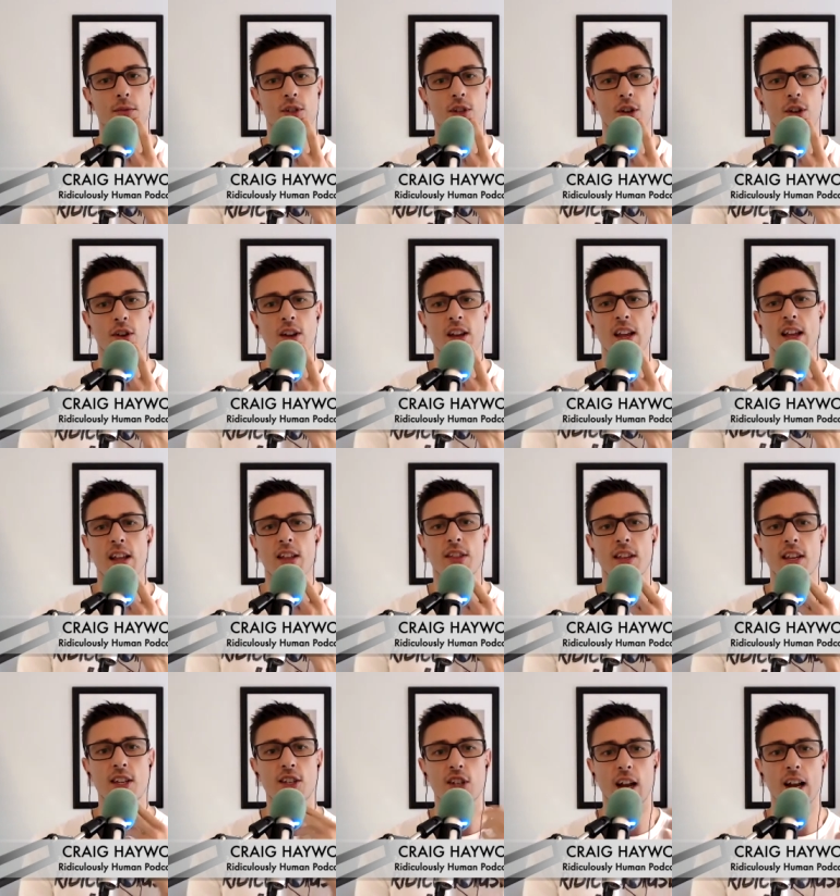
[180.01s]
So
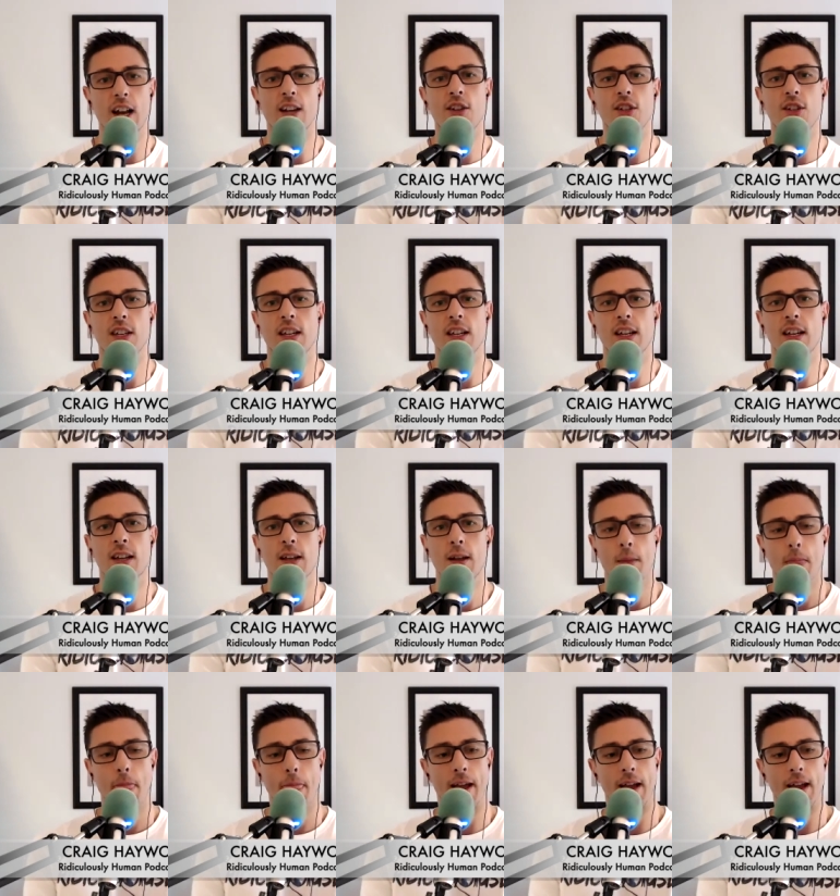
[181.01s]
these challenging
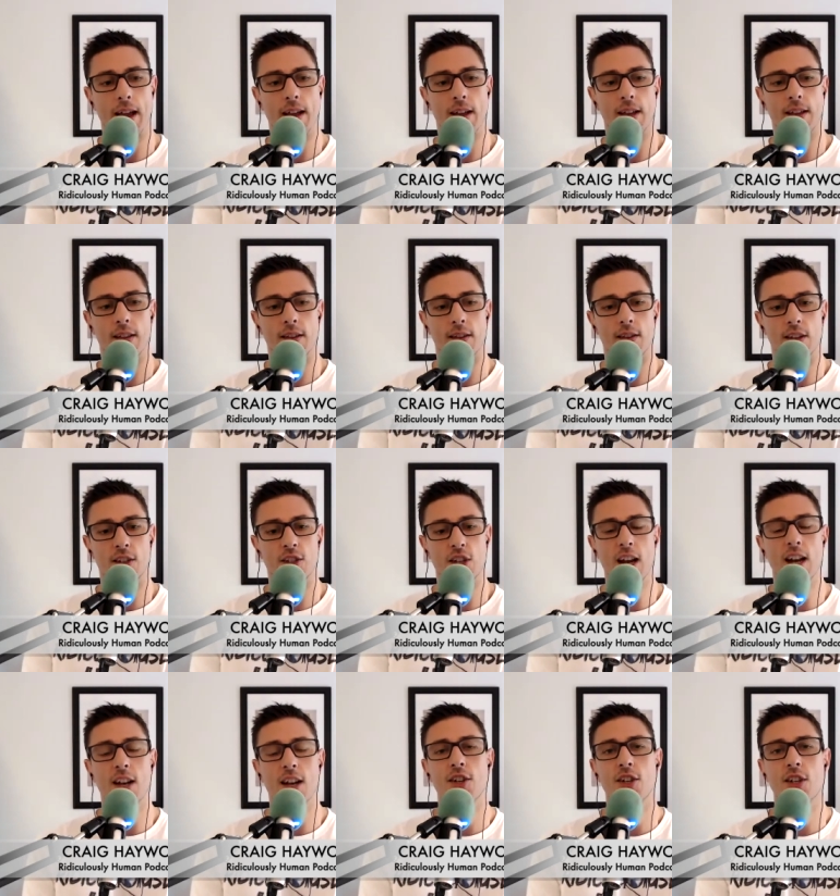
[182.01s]
uh, the
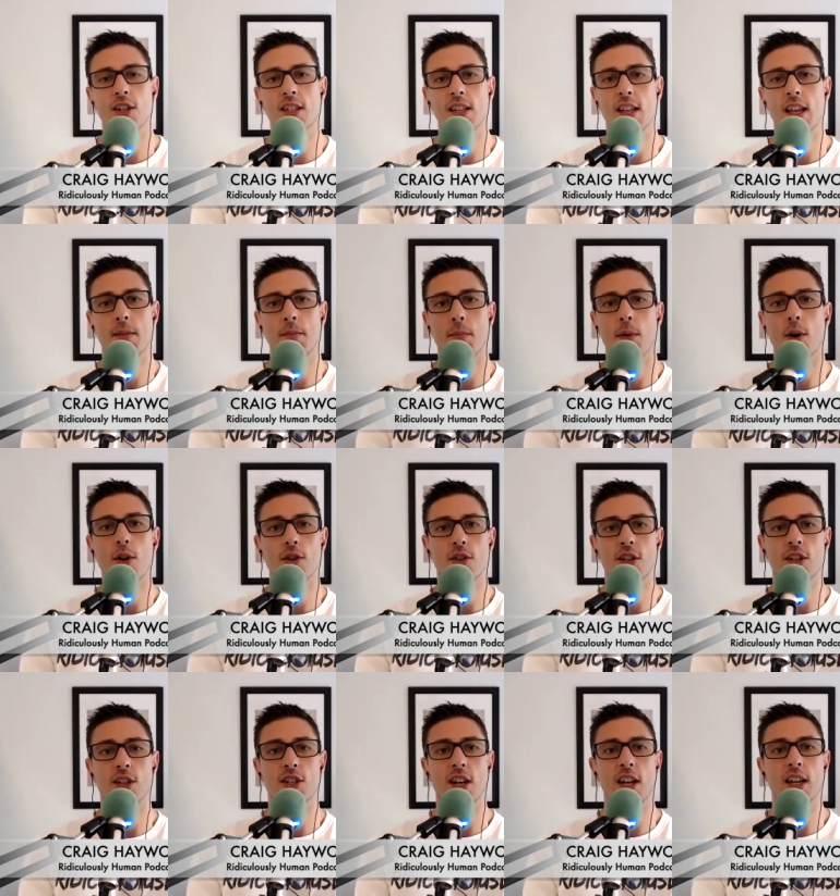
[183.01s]
challenges that Beau
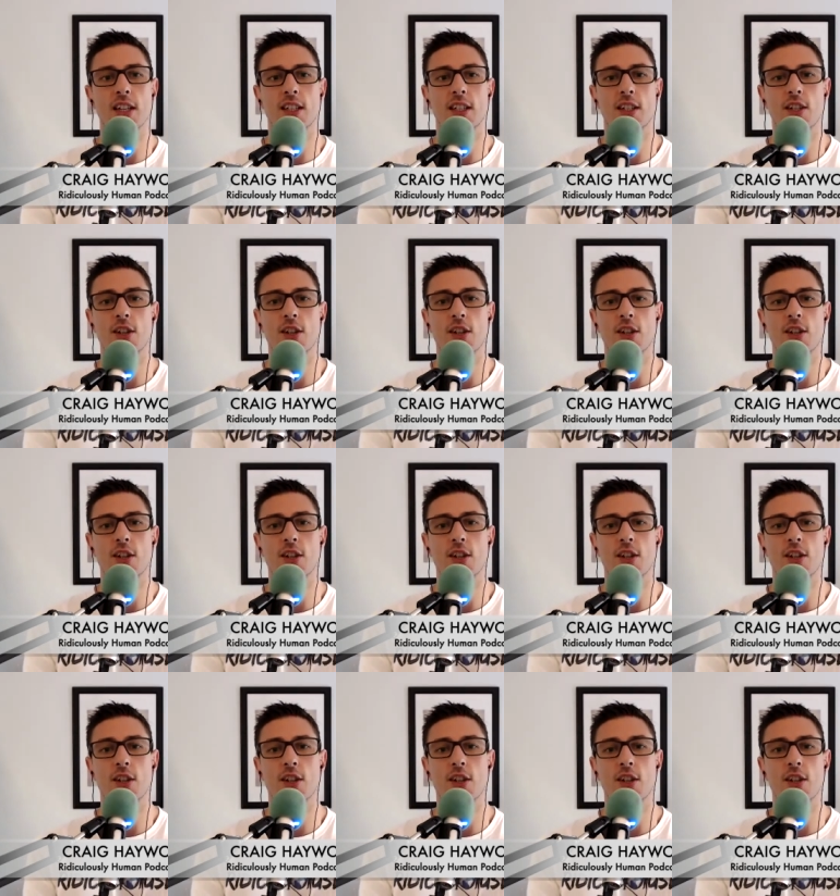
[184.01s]
suggests, you